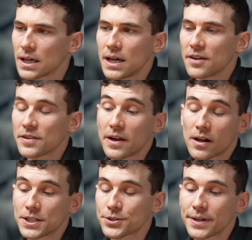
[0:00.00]
Mm. If they
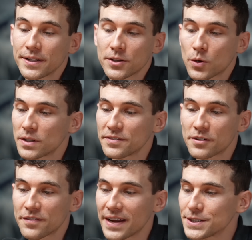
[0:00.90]
are on screens, it's only for
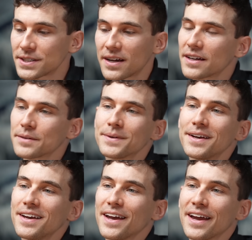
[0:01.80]
FaceTime.
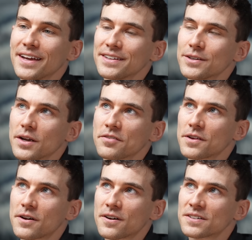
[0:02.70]
And if
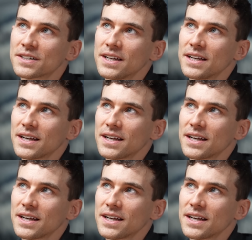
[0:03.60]
they're